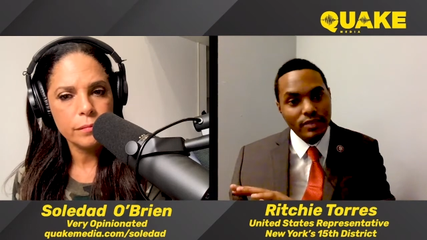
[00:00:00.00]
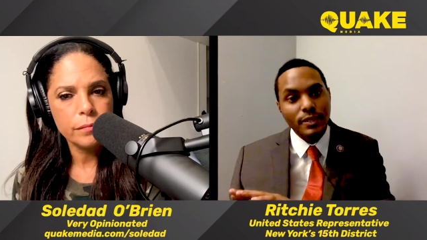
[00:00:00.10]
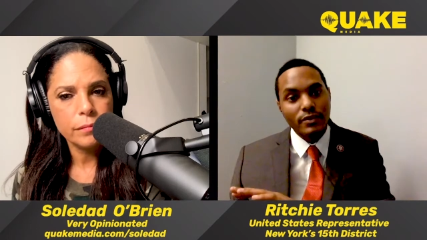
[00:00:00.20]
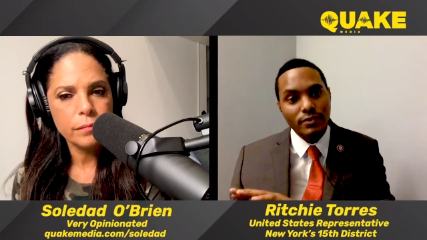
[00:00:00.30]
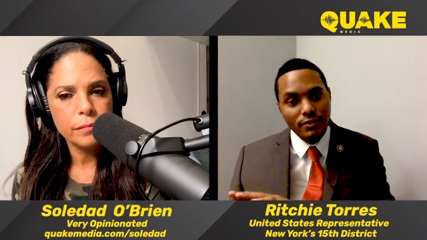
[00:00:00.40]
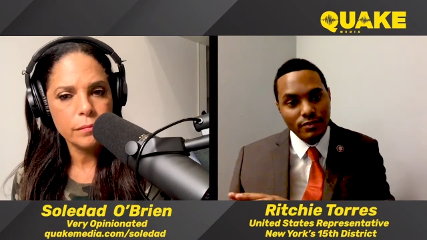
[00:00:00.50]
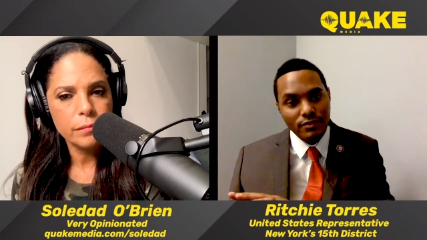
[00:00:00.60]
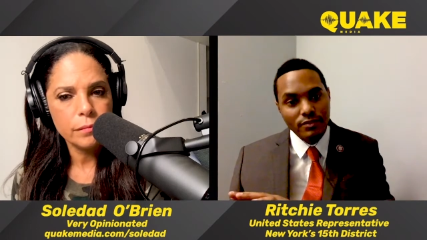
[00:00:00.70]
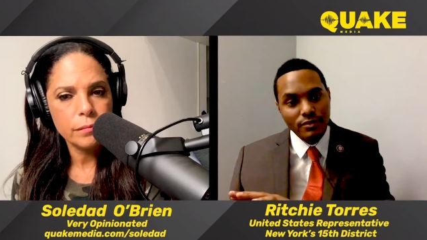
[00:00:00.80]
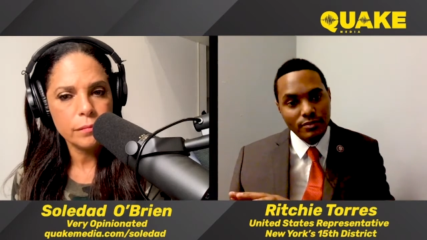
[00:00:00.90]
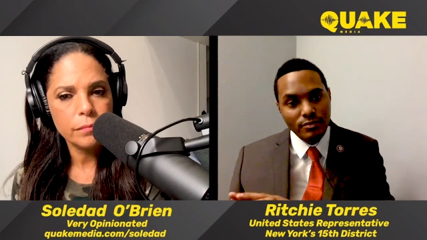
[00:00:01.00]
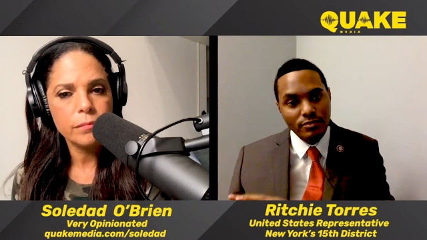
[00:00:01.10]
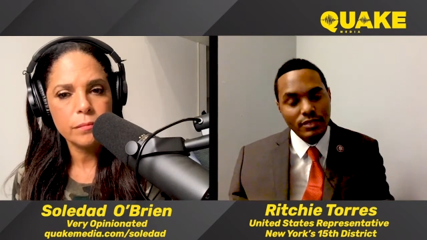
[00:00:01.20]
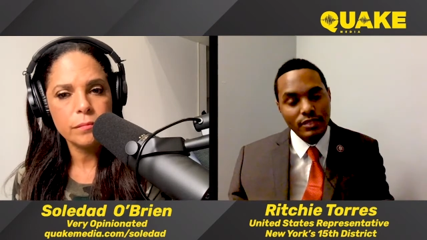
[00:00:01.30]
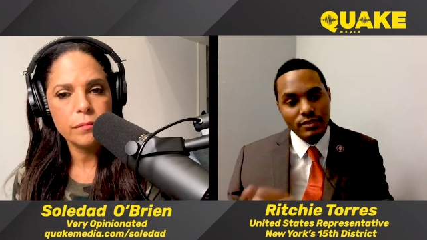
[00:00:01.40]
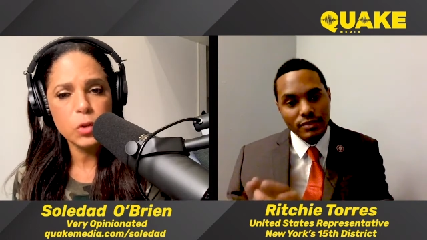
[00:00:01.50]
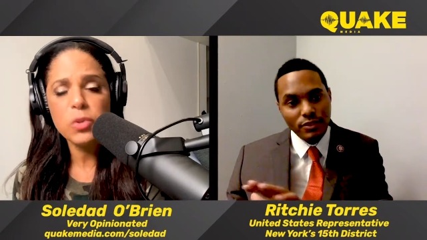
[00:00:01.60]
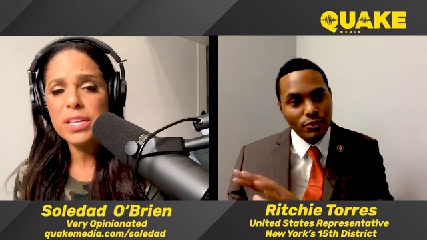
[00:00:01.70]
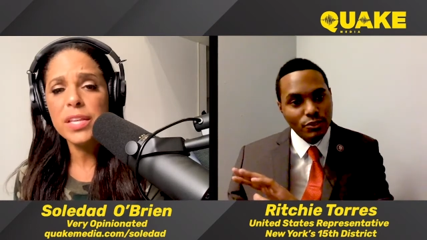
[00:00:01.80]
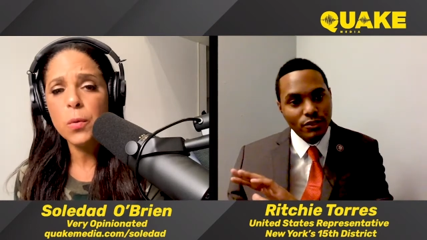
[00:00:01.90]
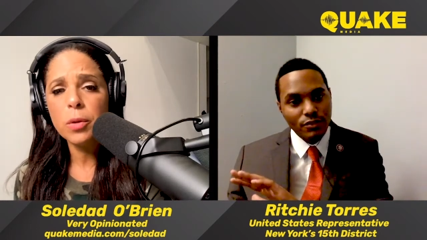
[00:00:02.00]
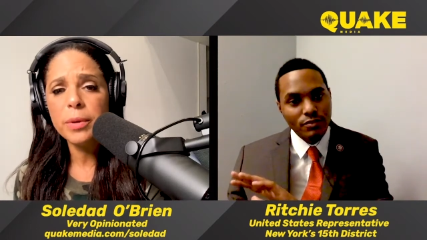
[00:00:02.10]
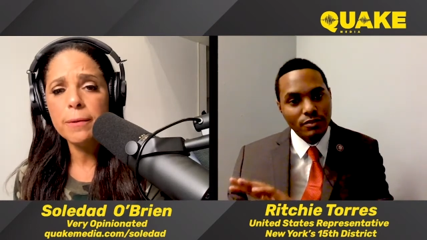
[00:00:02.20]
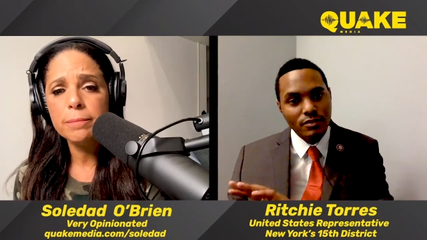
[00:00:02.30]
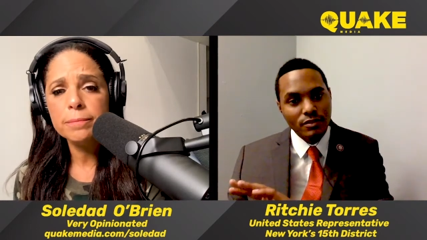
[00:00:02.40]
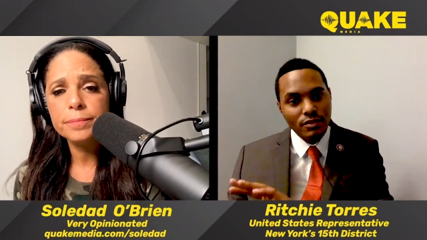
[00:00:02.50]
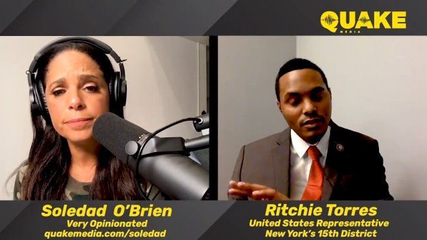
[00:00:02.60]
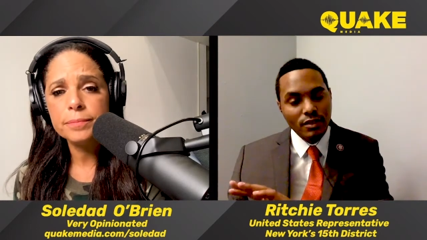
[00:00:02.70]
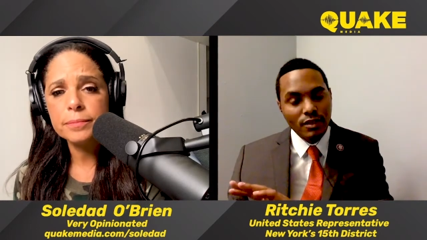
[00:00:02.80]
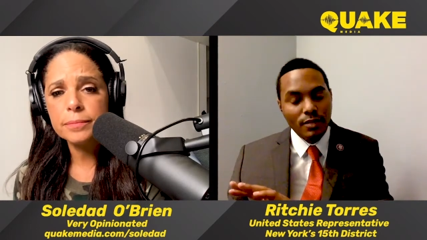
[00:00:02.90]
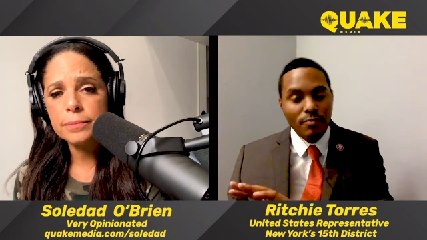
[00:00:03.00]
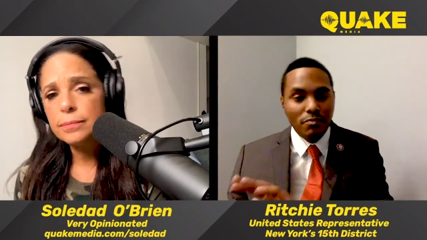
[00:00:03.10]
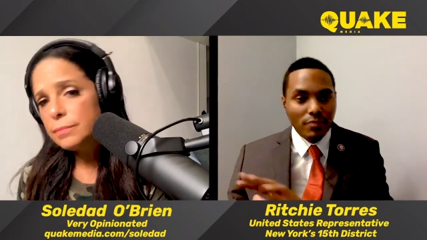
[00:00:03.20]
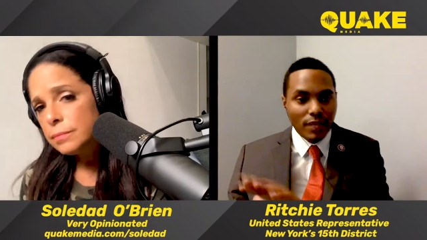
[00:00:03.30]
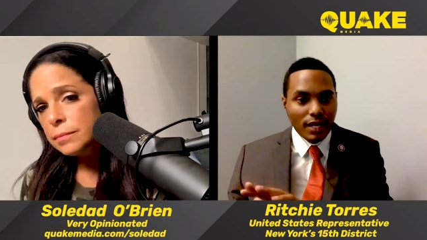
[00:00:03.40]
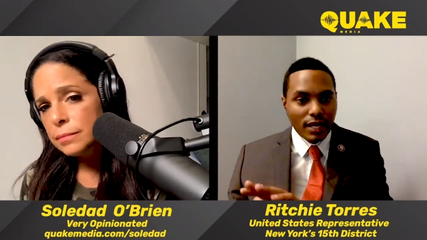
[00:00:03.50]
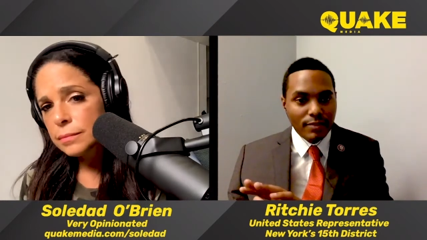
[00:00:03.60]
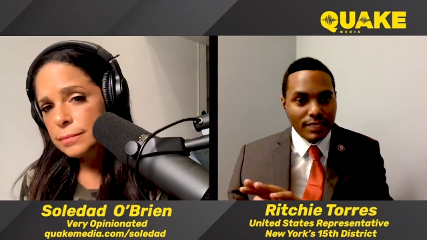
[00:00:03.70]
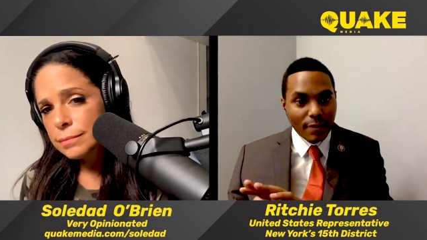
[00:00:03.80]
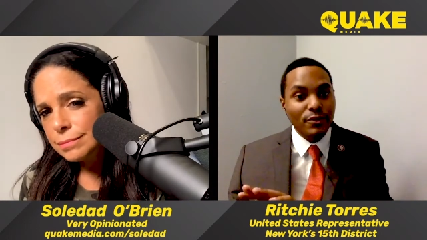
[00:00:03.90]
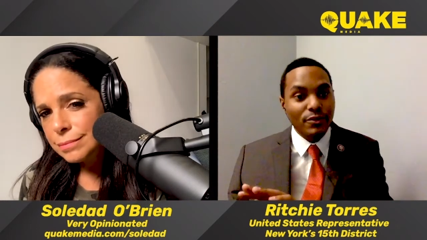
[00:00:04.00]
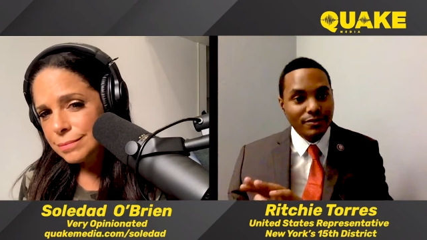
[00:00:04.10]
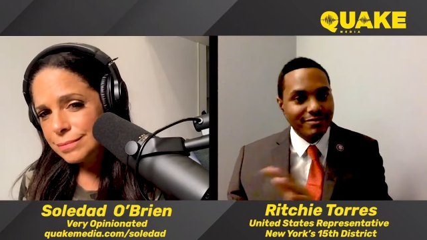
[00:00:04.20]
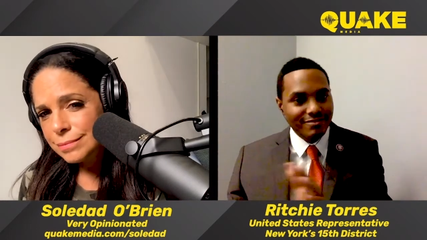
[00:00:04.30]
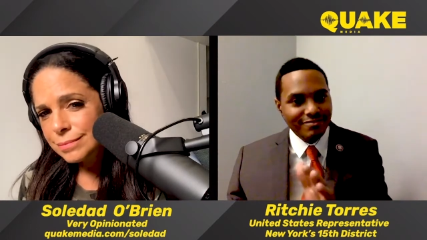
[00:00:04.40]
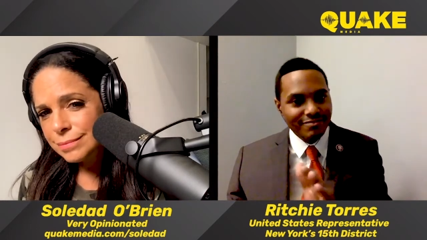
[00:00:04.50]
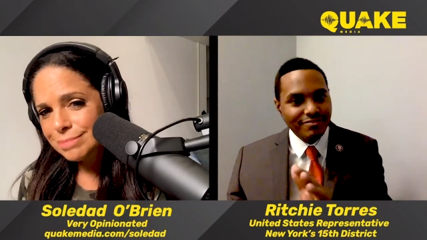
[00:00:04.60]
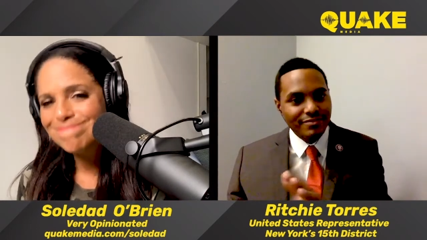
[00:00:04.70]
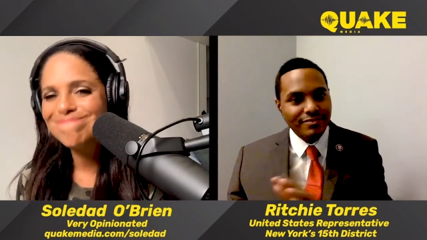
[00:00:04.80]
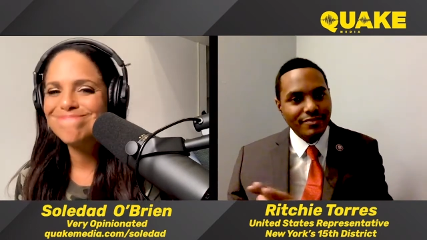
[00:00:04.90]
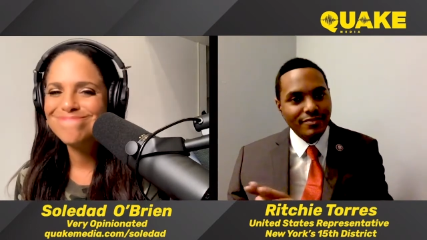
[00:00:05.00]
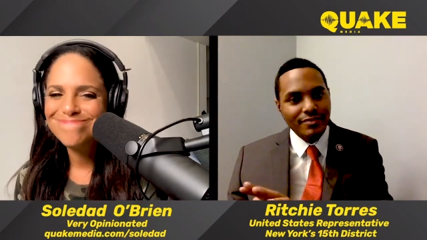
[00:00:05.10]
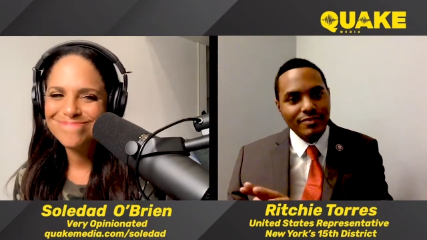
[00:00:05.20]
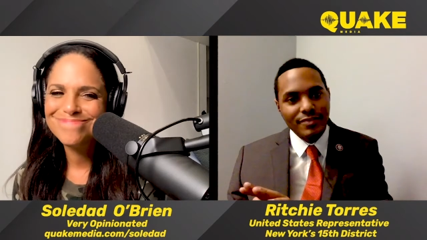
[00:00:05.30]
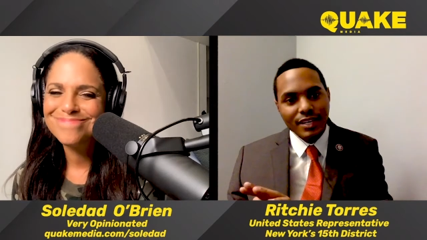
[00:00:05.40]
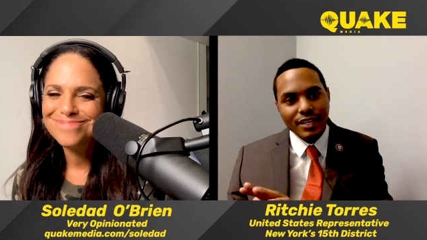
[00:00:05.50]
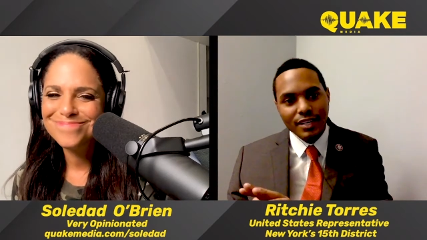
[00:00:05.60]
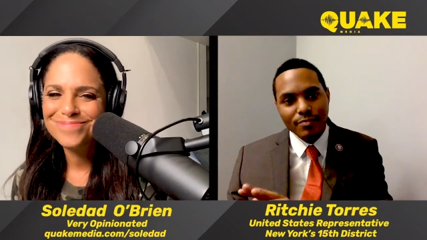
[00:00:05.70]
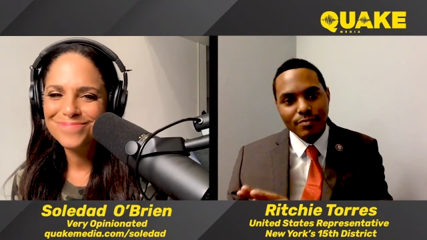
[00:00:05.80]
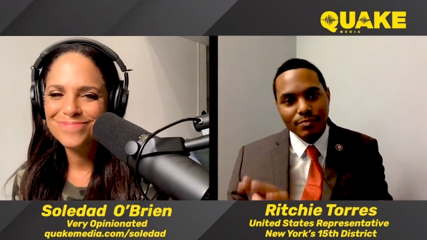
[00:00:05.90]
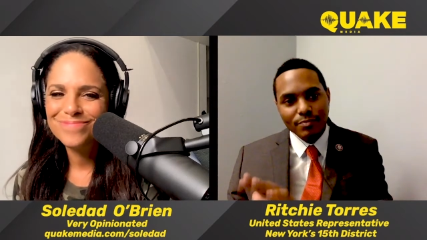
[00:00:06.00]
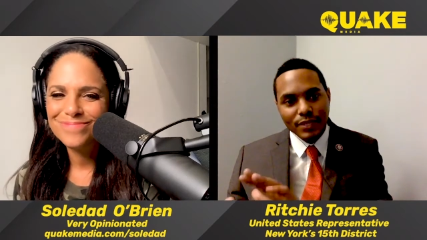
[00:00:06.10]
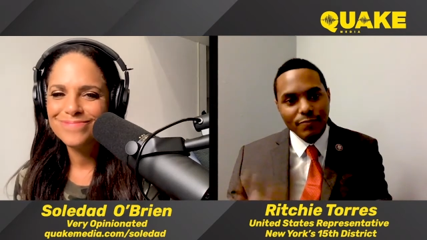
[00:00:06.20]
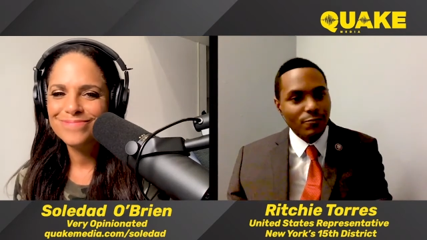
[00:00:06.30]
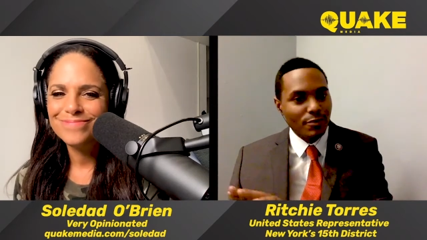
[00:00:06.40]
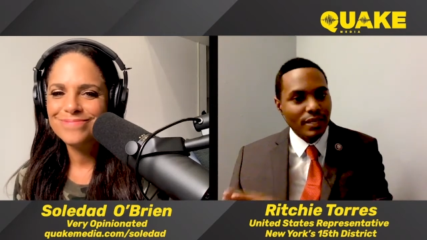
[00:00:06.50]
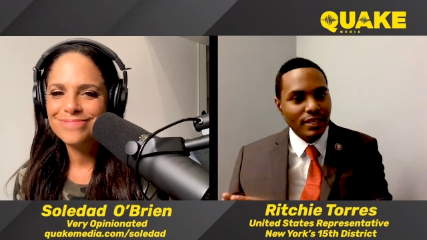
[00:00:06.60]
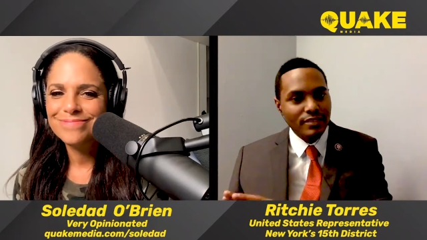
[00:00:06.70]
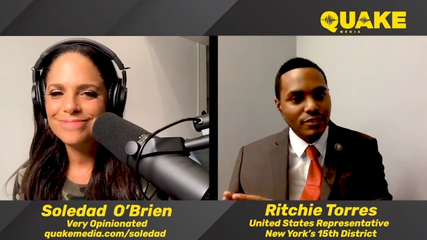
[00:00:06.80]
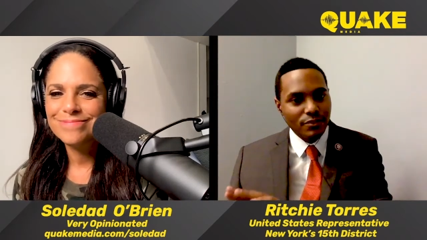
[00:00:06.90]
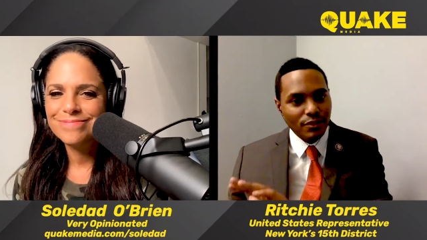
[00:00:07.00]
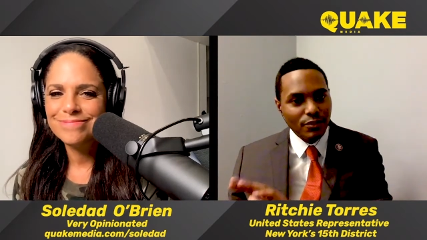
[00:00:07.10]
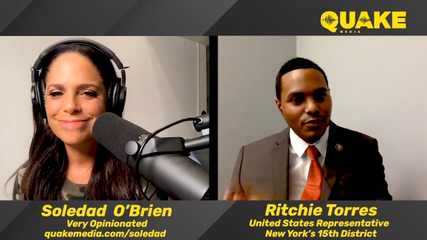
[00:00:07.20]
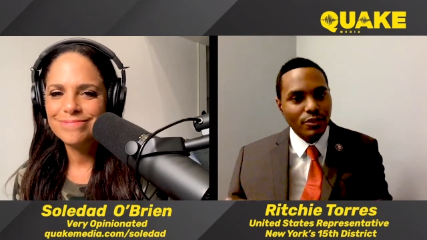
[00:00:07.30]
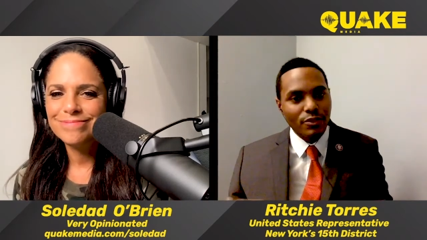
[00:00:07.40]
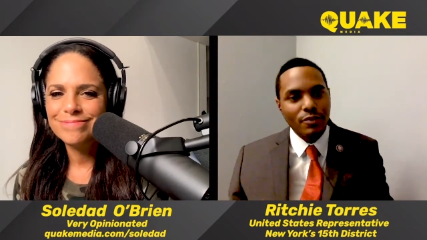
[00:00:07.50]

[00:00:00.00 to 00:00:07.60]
Speaker 1: should be expelled. Right?
Speaker 2: You think they will be?
Speaker 1: I'm skeptical. But for me, there are